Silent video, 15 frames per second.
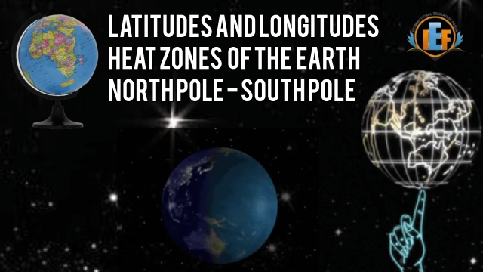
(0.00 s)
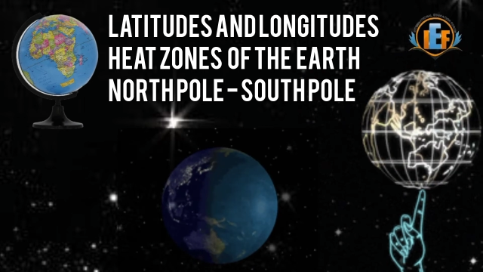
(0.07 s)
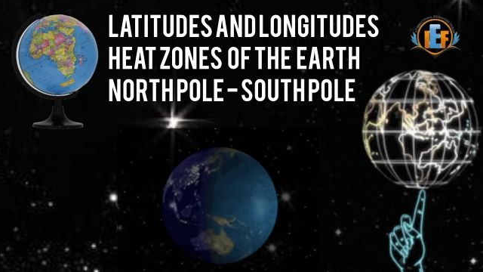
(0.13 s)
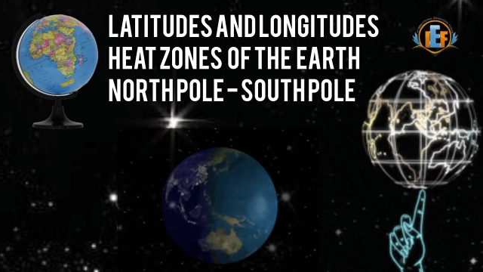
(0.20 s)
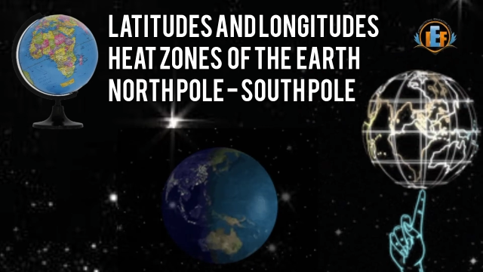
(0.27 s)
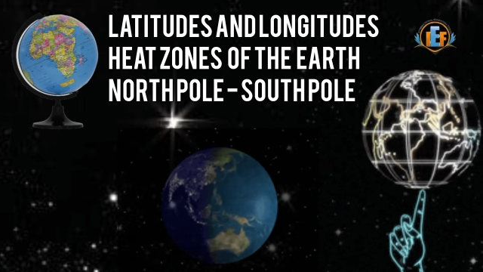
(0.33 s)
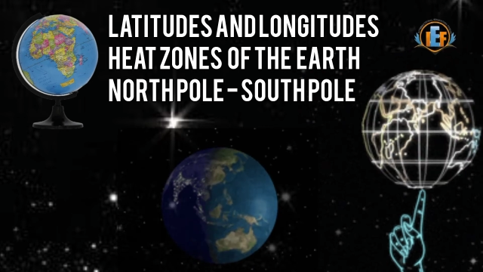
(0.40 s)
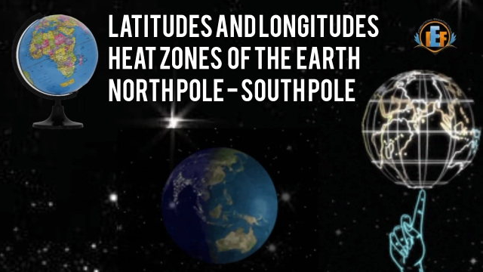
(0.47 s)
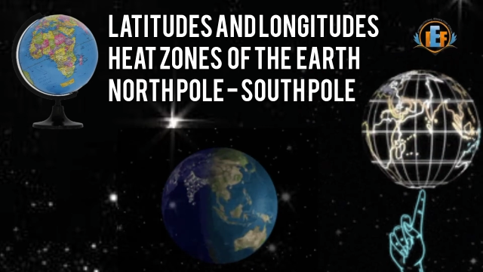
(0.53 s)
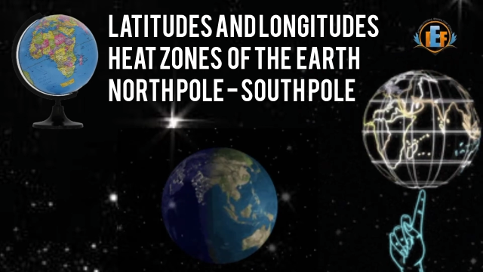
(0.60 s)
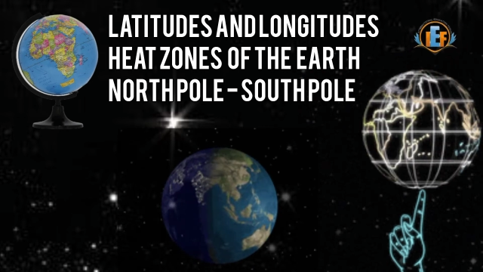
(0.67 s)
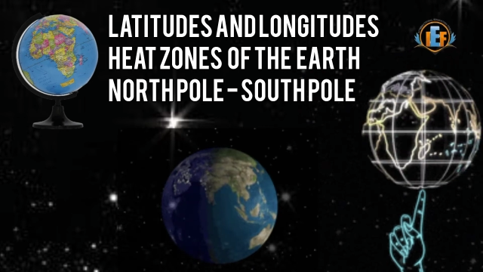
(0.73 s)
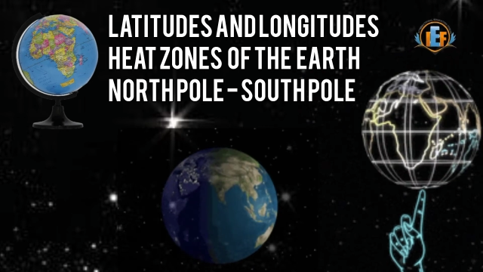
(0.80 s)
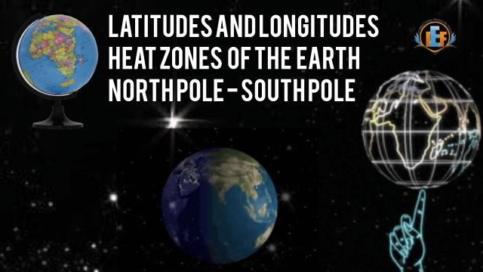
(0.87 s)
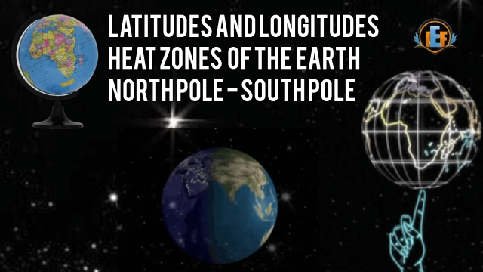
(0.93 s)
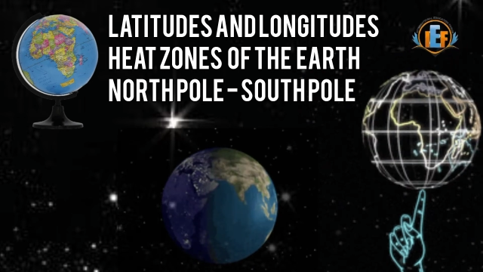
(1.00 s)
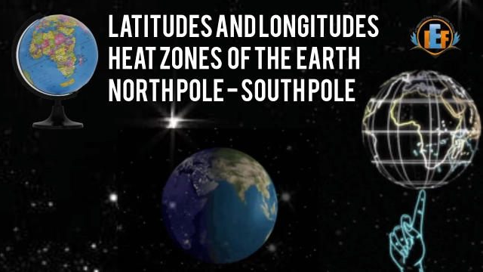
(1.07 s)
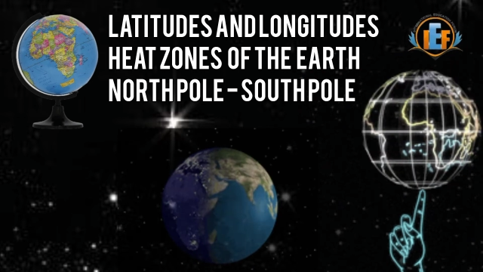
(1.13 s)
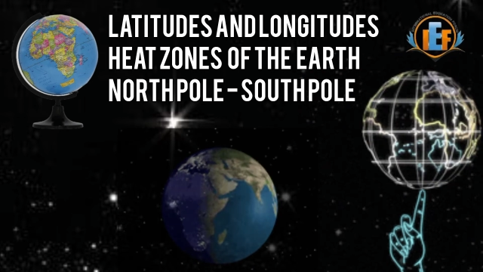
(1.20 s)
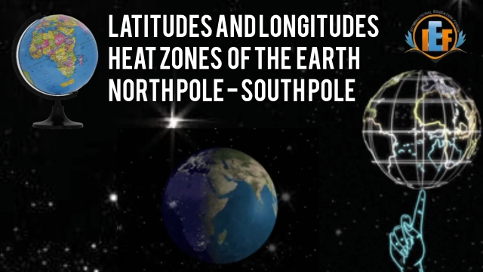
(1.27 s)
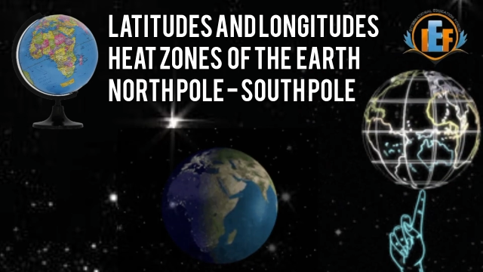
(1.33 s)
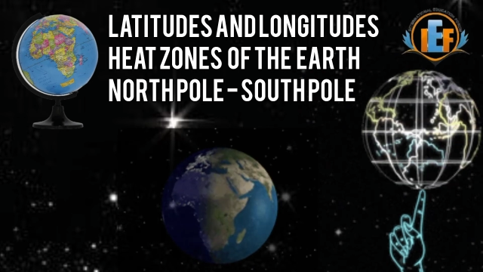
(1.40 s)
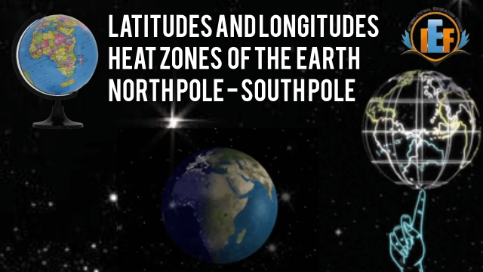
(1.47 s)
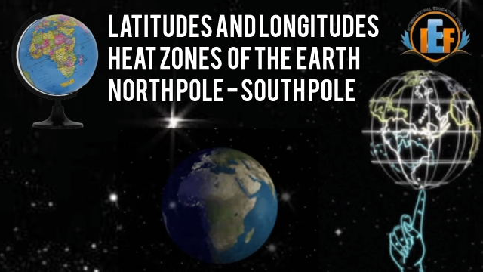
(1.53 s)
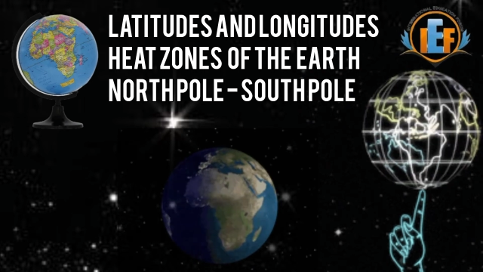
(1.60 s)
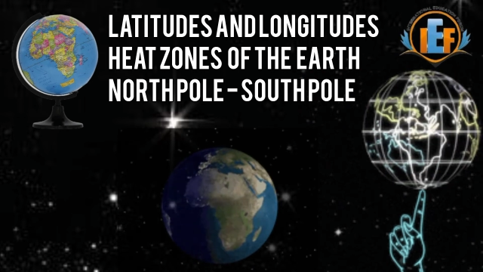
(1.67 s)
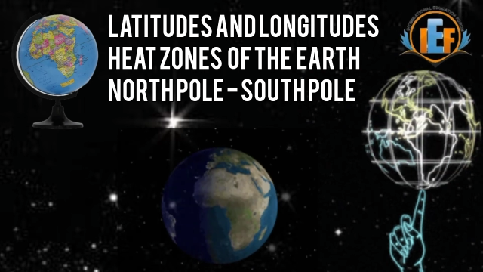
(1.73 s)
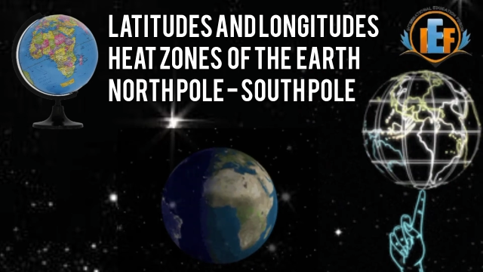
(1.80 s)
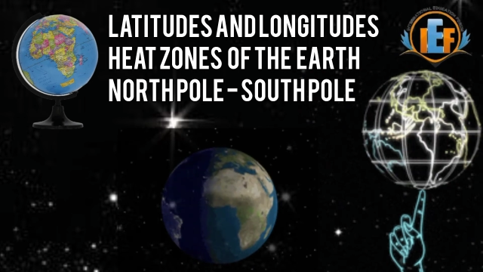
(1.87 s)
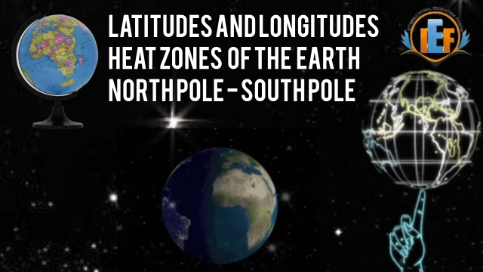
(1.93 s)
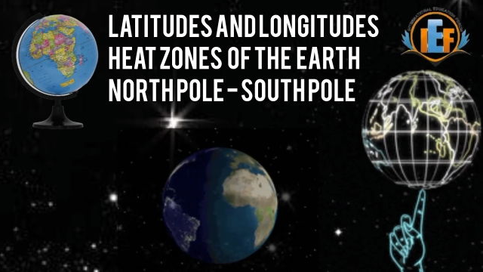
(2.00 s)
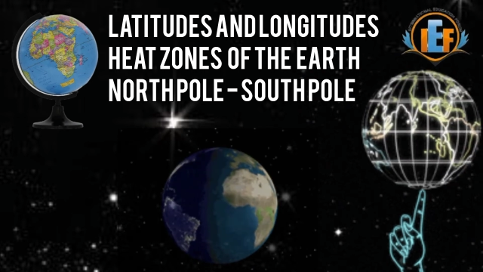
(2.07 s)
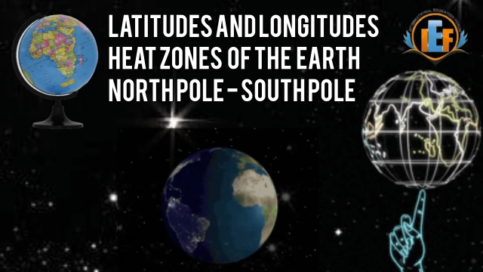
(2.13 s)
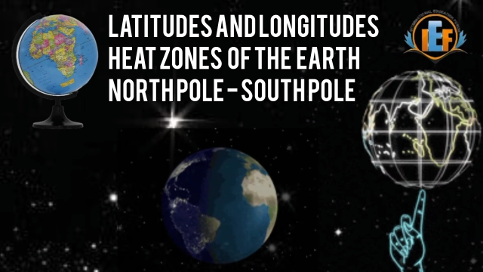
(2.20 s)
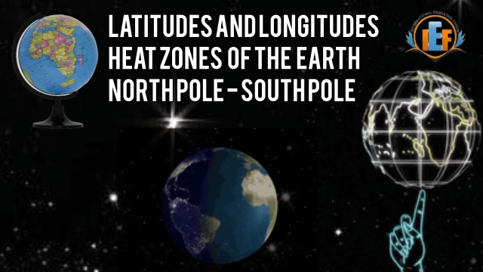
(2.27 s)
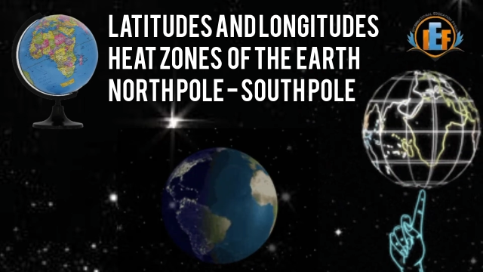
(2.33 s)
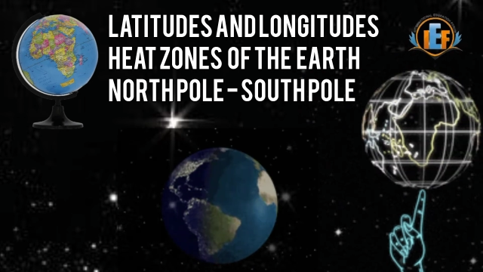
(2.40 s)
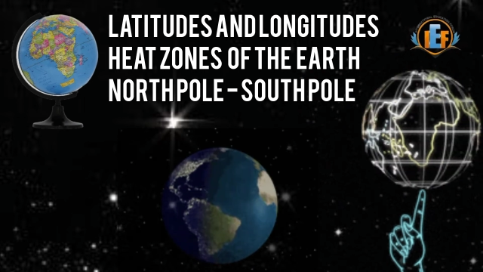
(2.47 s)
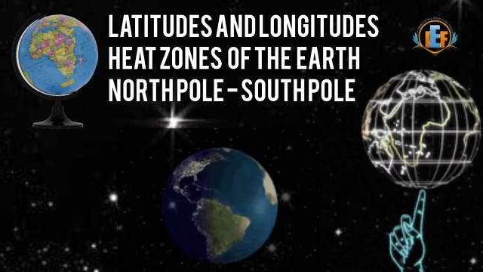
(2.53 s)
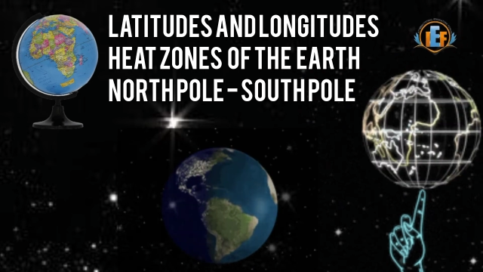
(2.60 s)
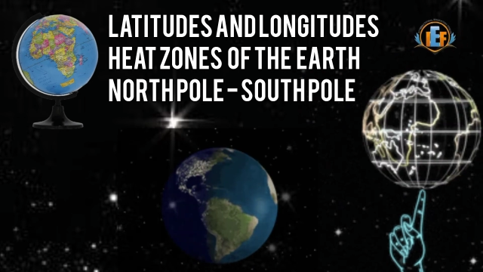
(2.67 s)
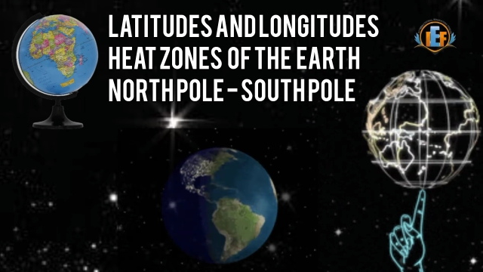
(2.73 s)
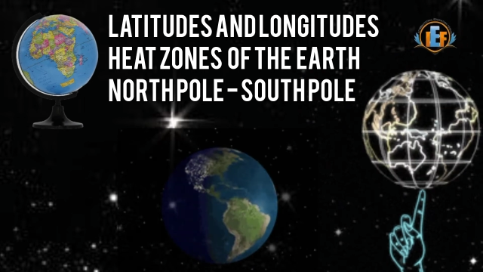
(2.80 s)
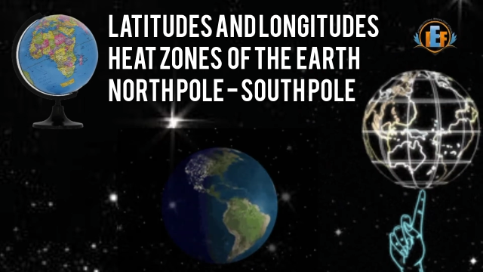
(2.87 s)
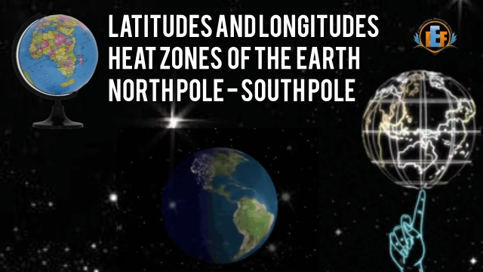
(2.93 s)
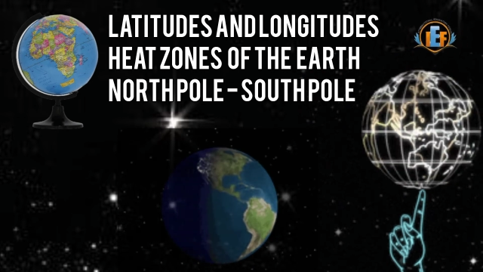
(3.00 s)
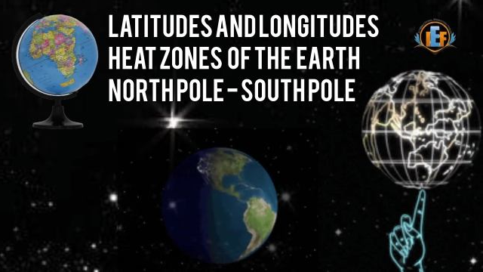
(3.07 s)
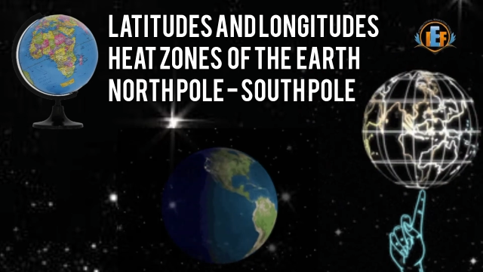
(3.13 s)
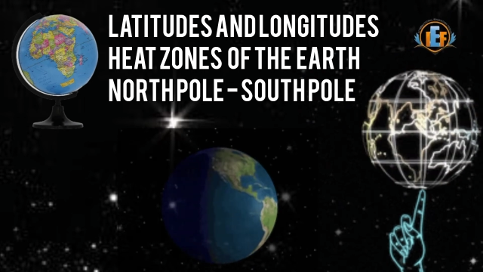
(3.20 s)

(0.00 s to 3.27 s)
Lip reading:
[unreadable: no face in view]